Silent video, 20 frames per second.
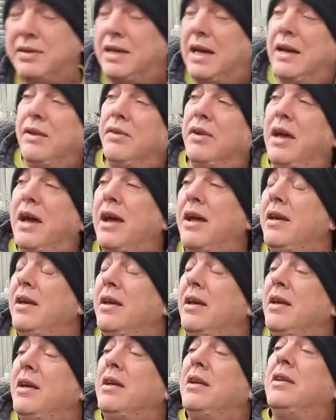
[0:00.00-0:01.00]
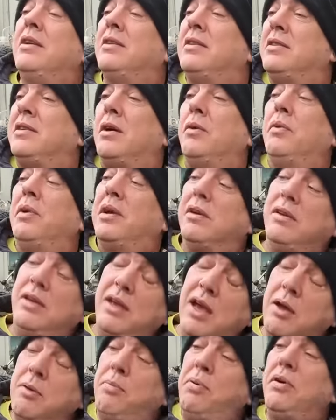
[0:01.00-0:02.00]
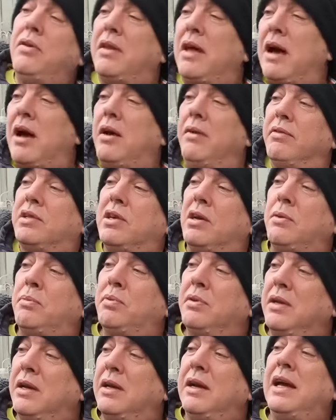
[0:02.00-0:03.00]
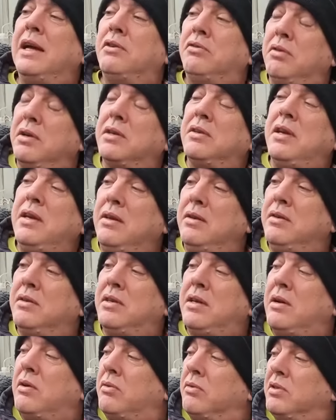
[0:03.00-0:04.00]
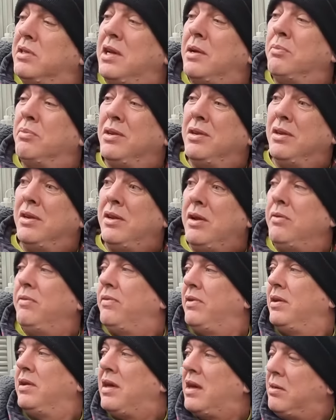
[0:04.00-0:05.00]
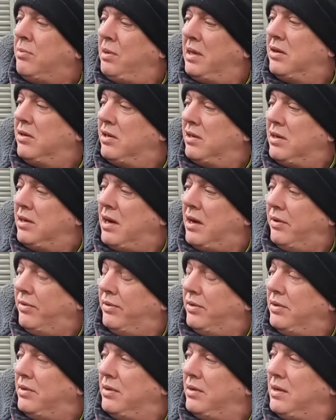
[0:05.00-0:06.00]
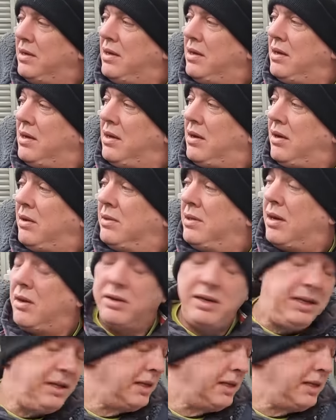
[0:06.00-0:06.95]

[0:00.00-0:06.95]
down there. So we can, you know, put that over top of the electrics. He can sit on something and hopefully that'll be good enough. I'll, will need